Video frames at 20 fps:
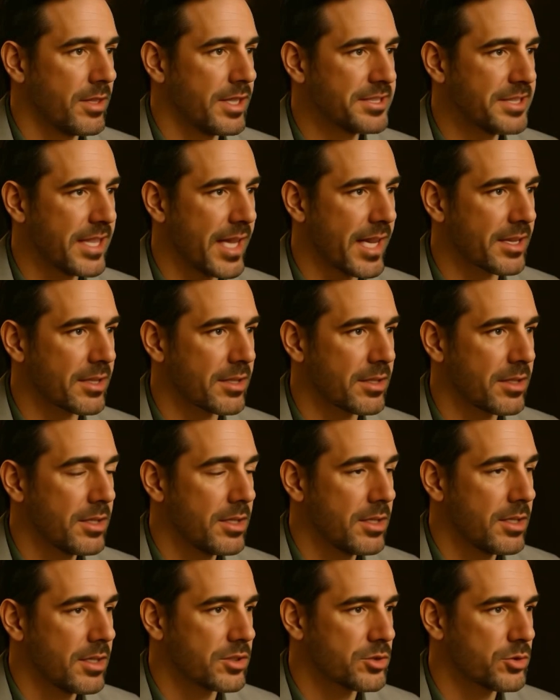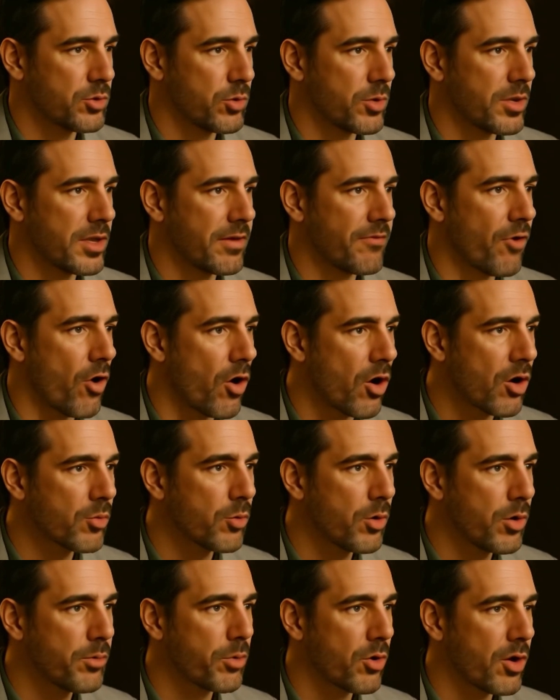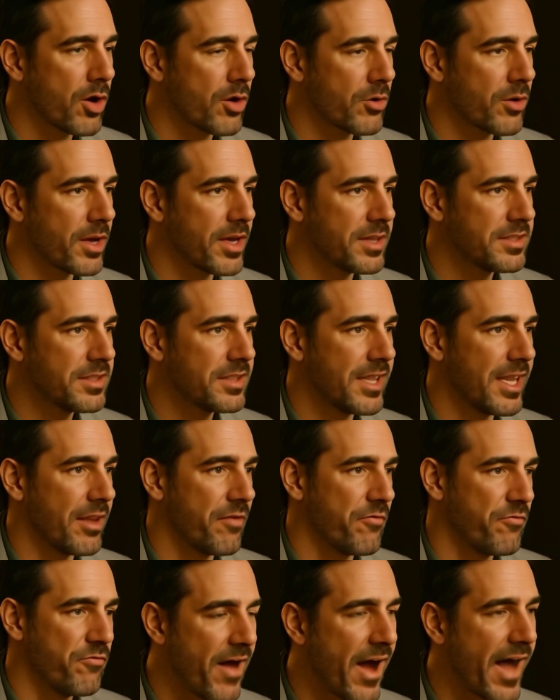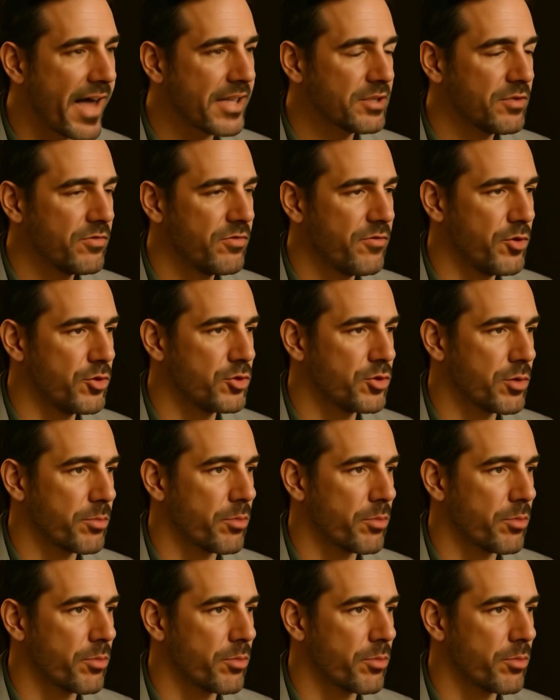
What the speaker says: Exactly. A story of hard-won progress and vast future